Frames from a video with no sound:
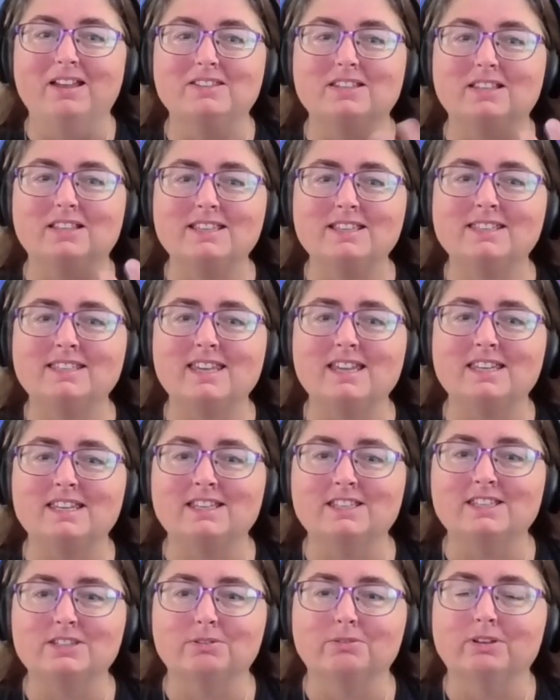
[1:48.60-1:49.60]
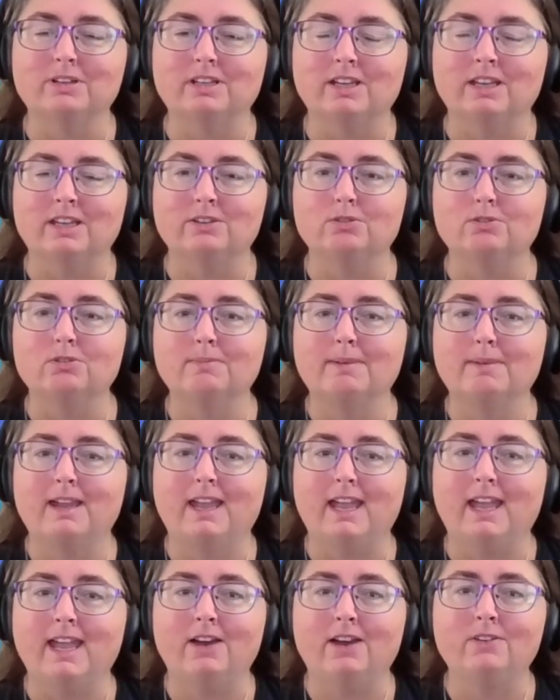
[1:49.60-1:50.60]
So let's get into it and talk about
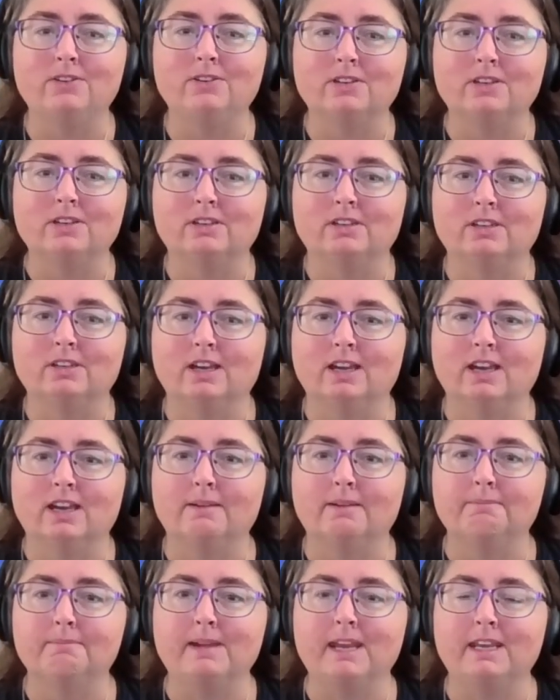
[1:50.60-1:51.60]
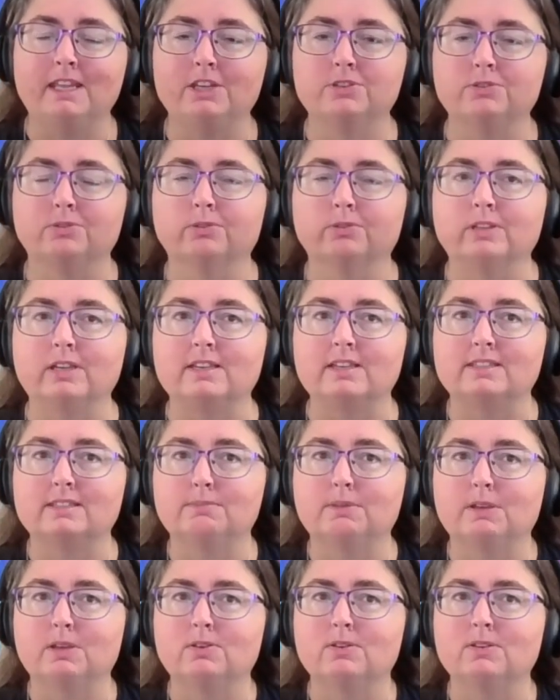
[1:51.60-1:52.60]
how you can manage all
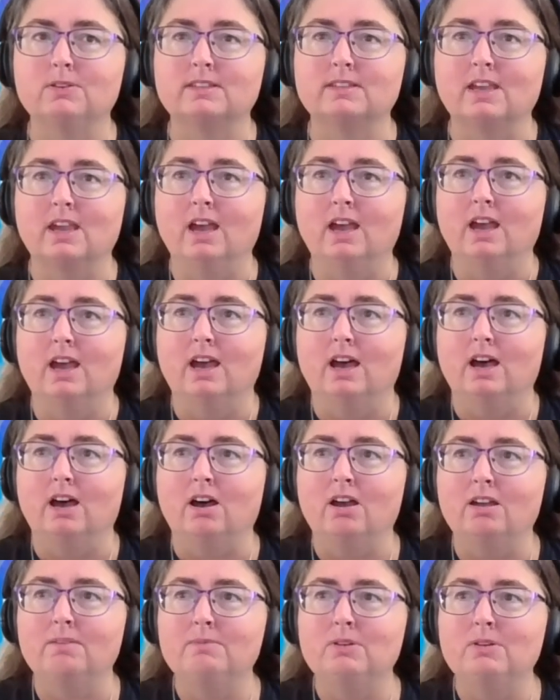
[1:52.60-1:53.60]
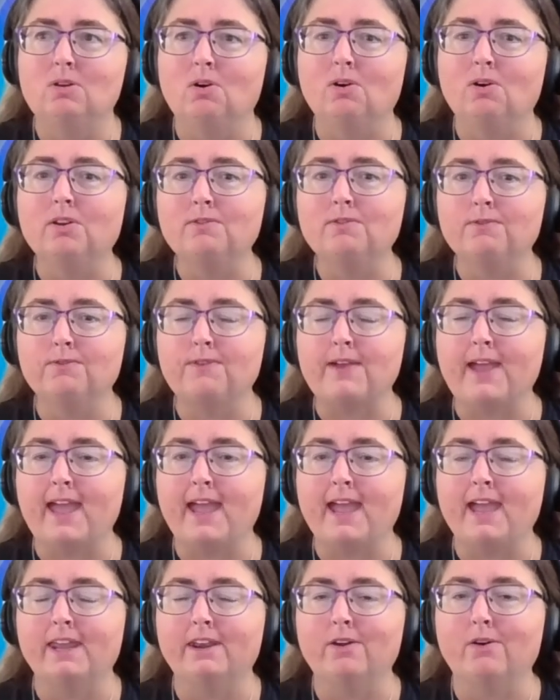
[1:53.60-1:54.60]
this, because I'm not a
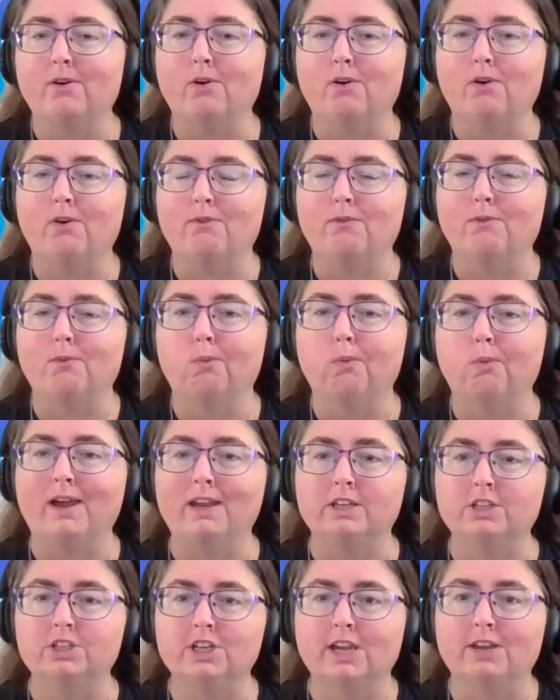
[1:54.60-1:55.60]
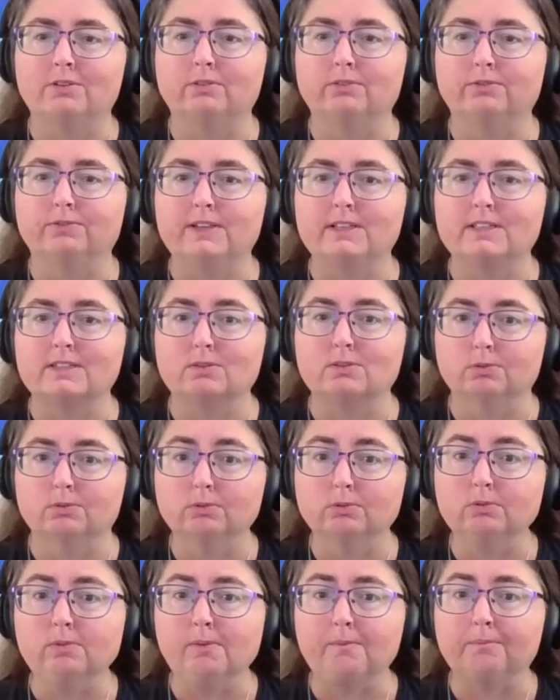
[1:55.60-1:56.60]
fan of one channel fits
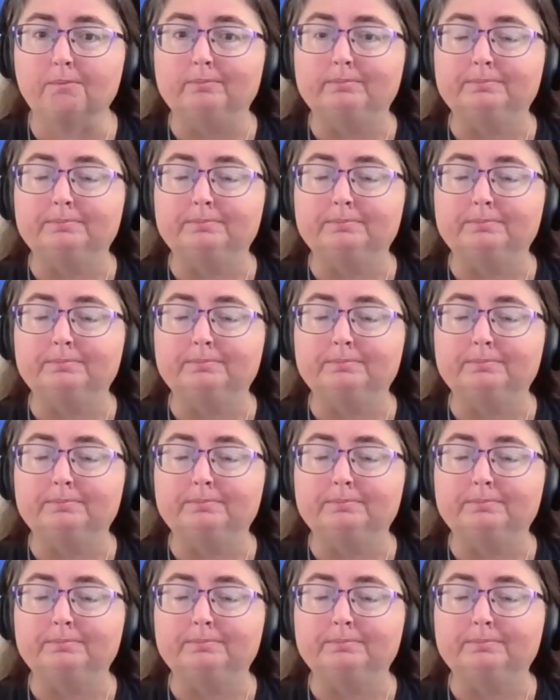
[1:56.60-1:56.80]
all,